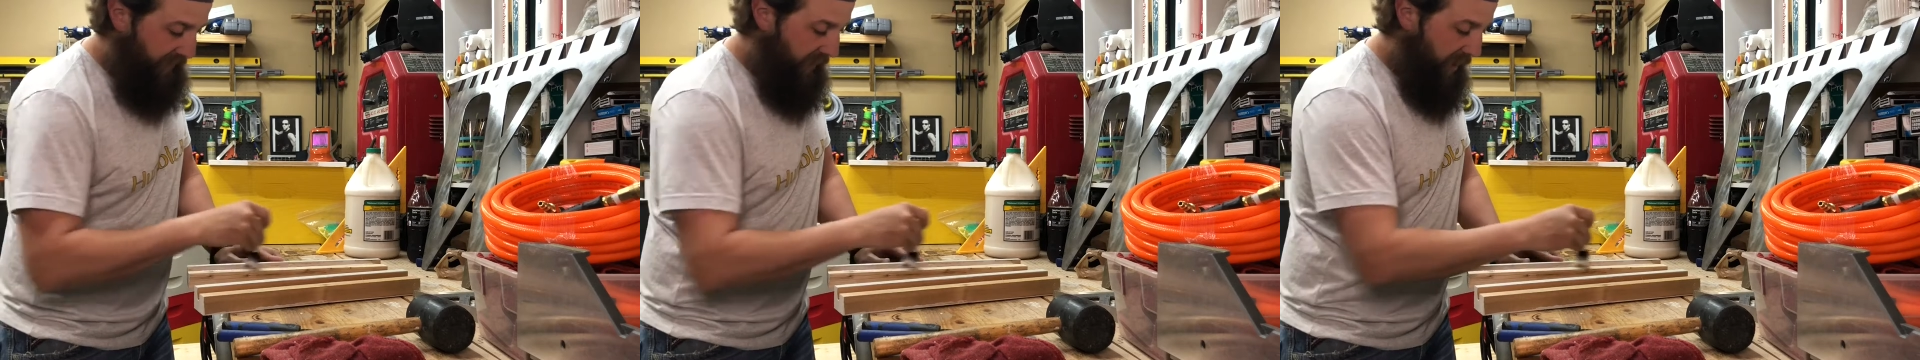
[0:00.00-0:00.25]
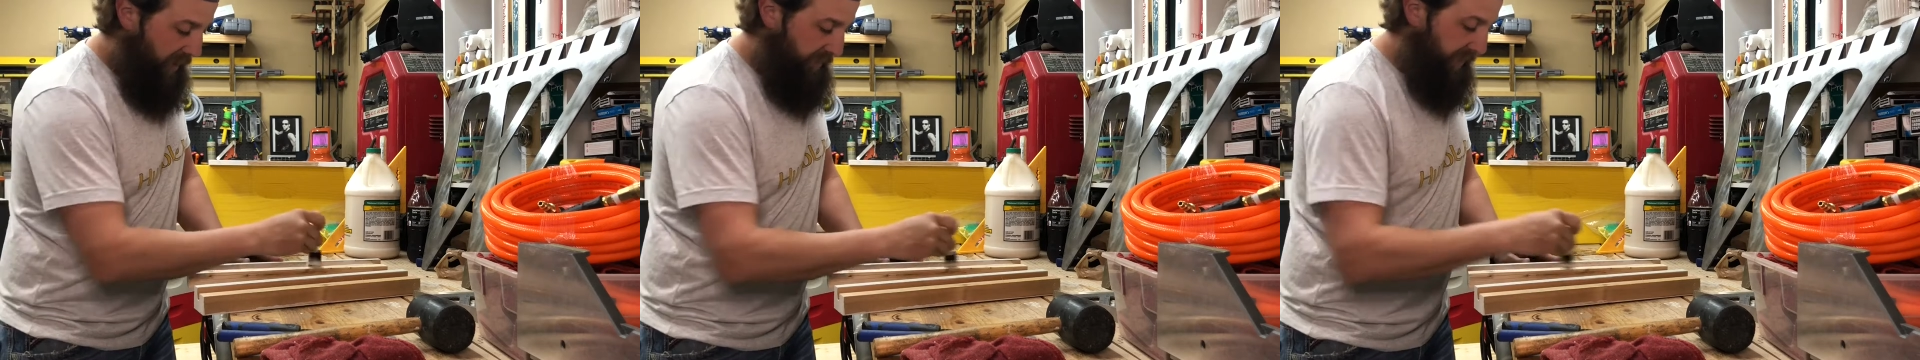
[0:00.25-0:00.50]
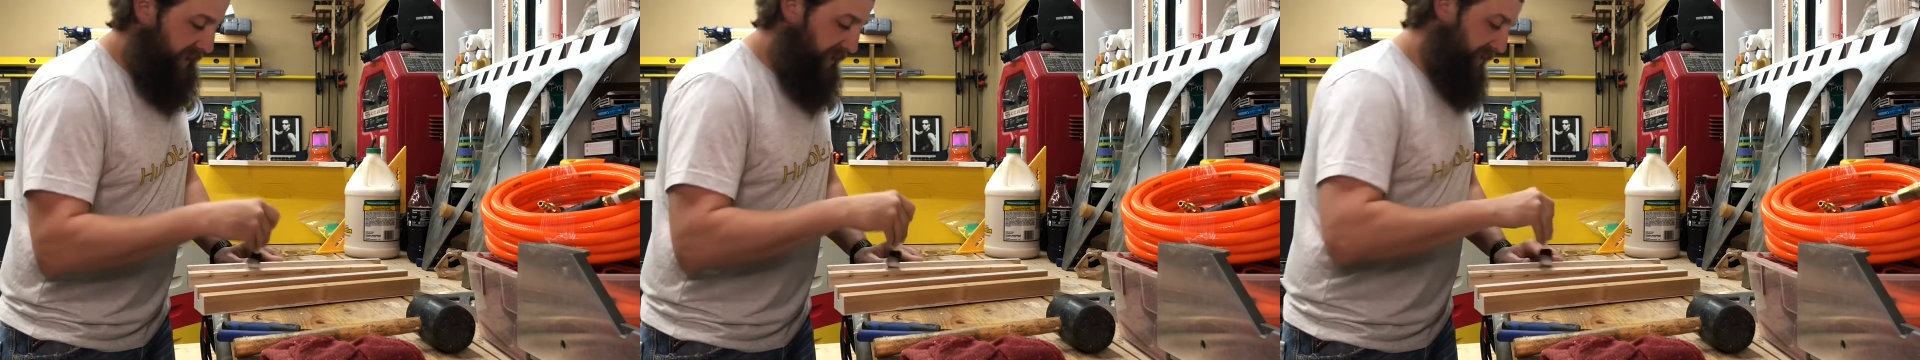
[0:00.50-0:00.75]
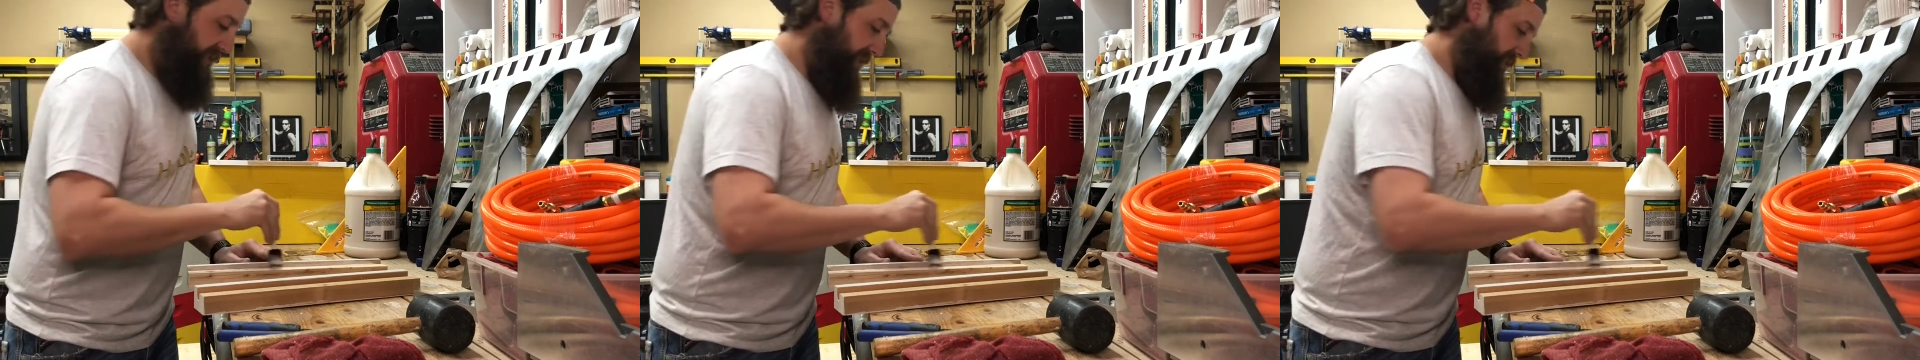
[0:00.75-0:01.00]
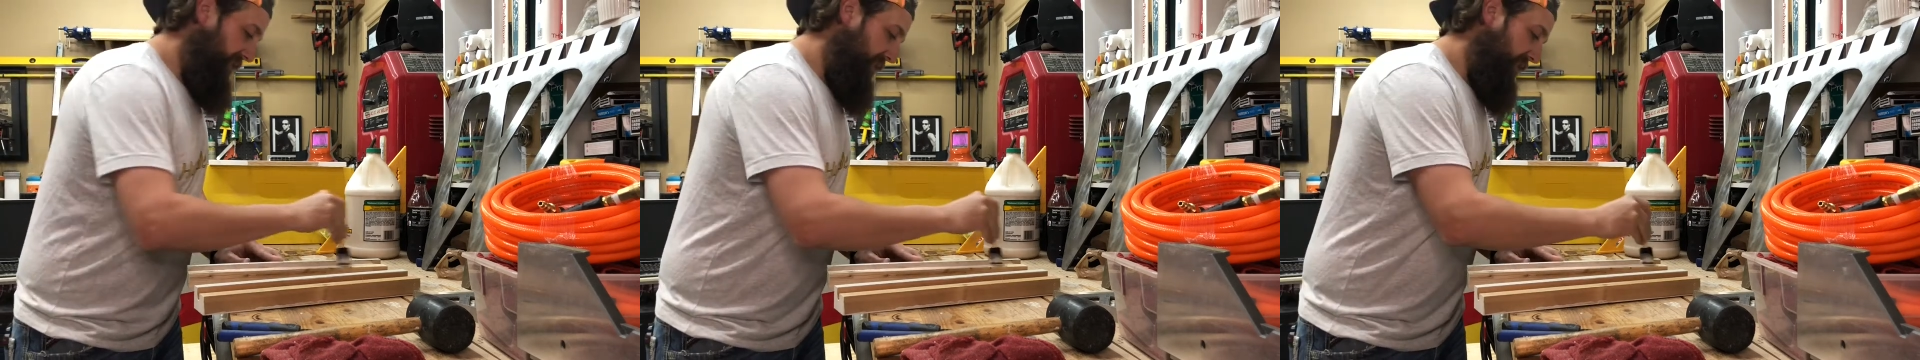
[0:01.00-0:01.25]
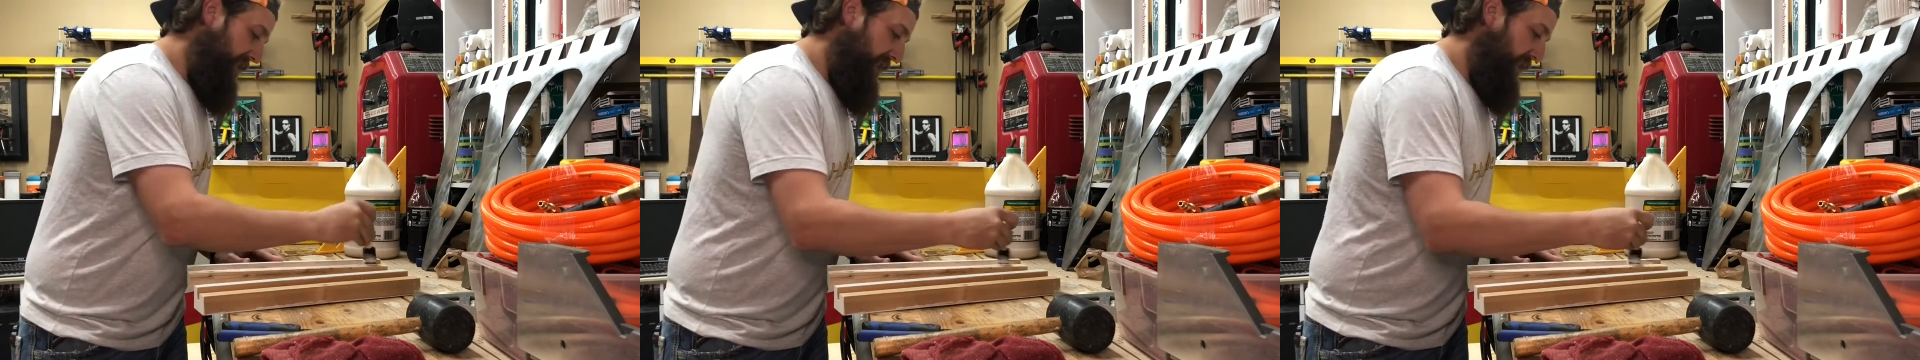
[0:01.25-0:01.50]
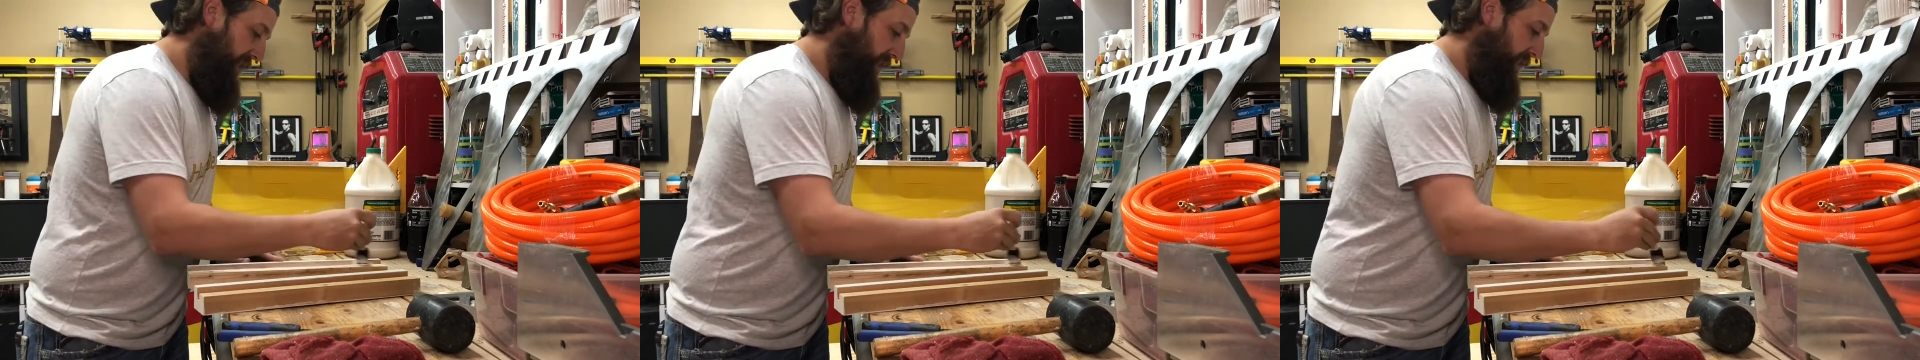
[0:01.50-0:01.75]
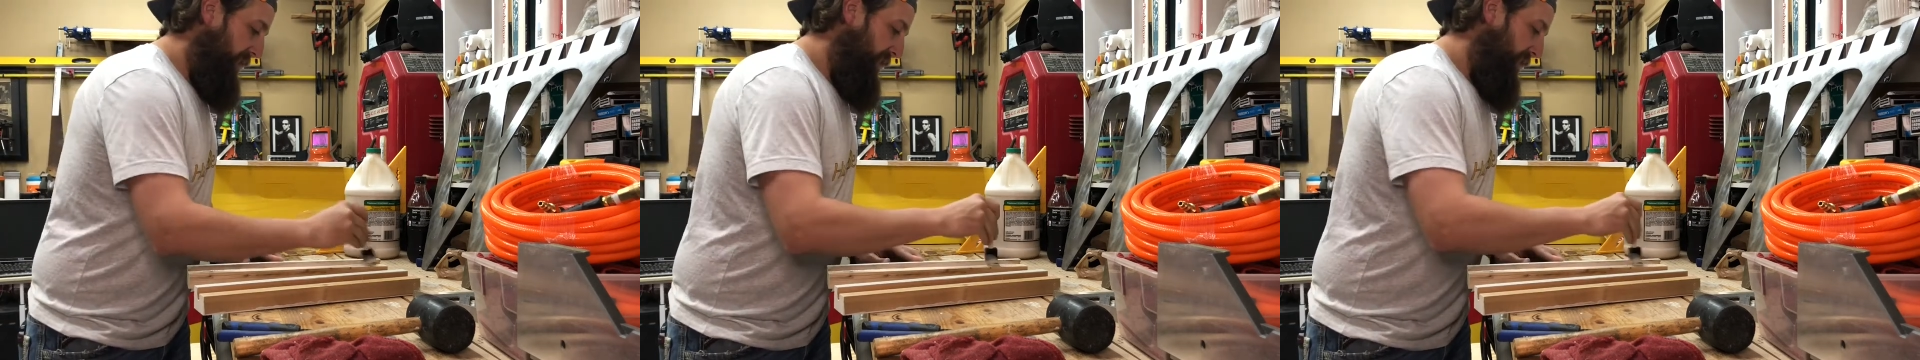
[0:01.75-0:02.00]
top because this is a
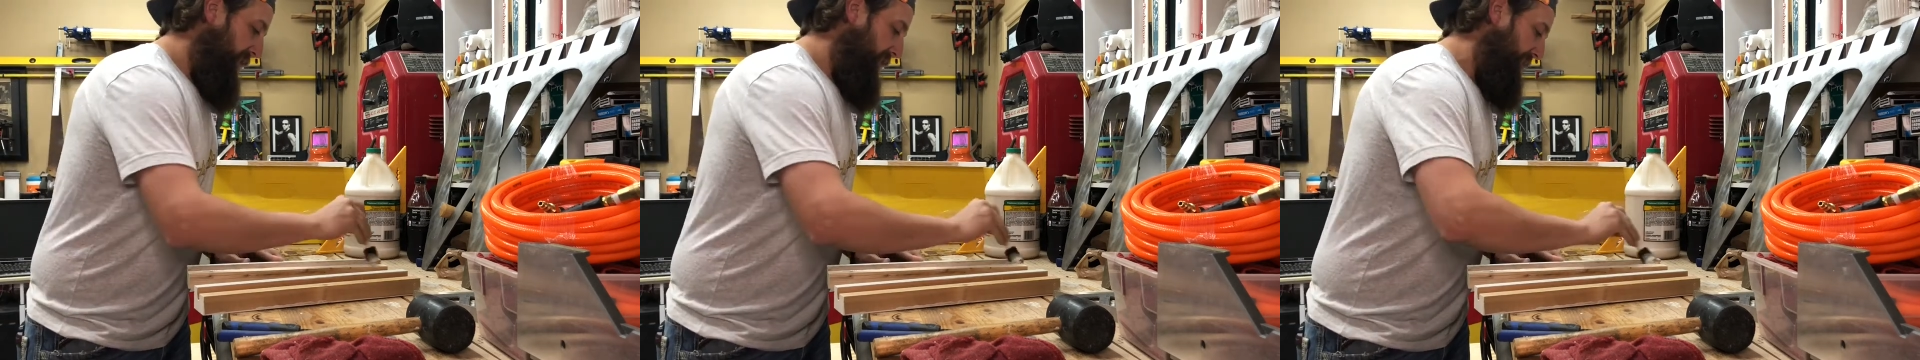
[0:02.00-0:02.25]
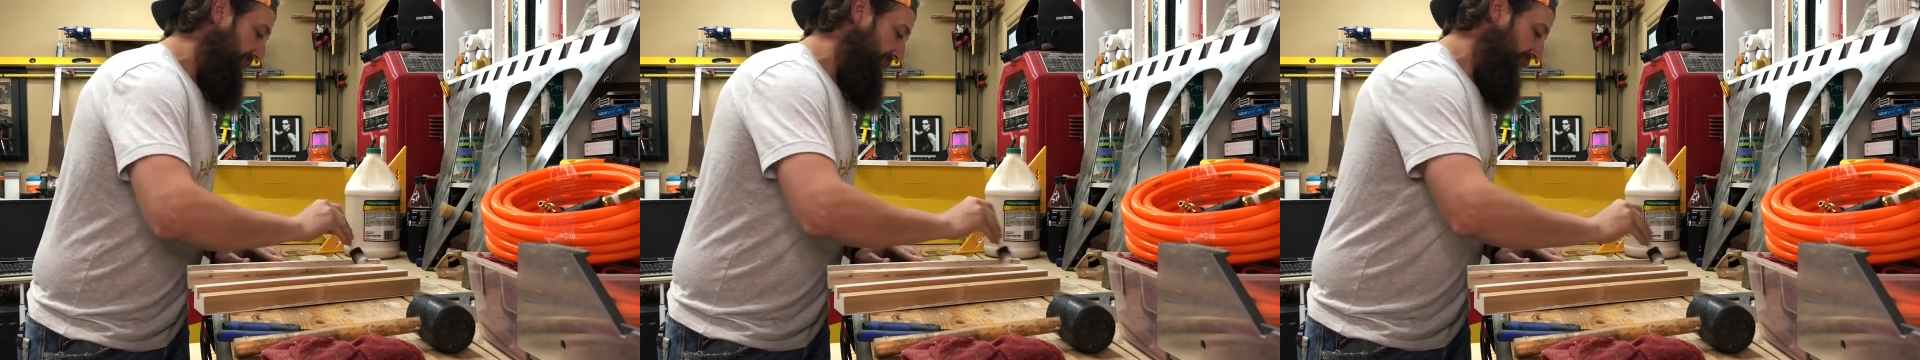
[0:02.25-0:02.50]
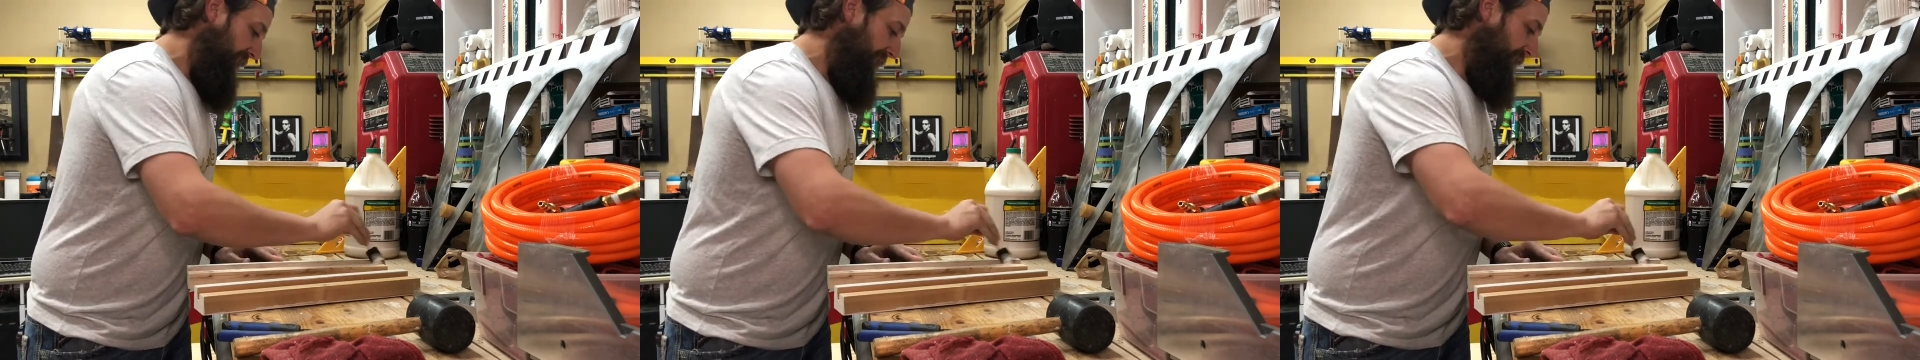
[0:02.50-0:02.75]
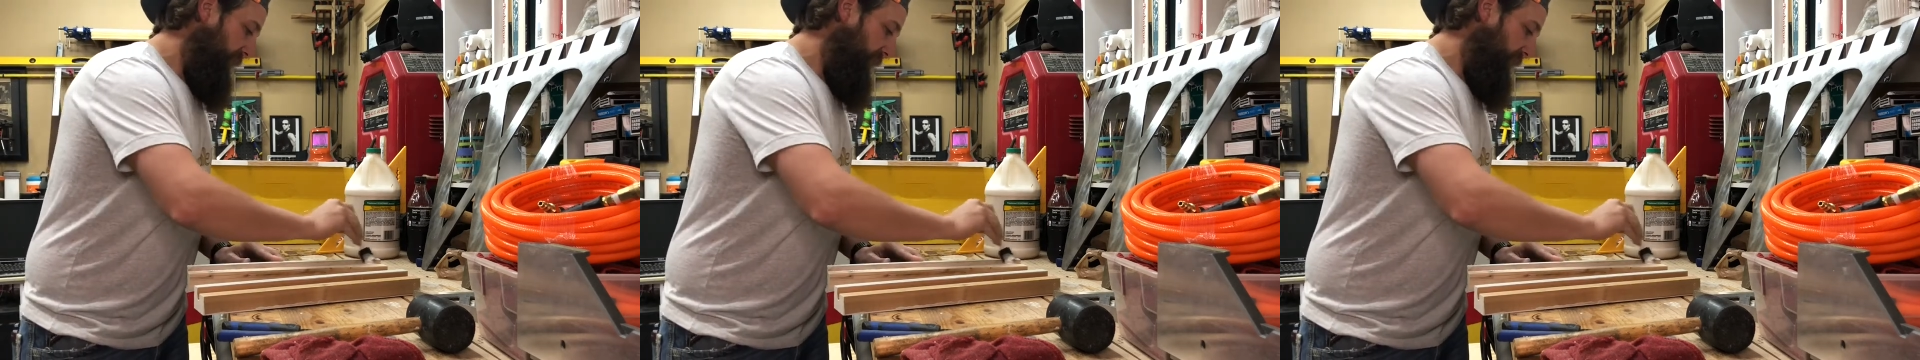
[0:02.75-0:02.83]
this thing is a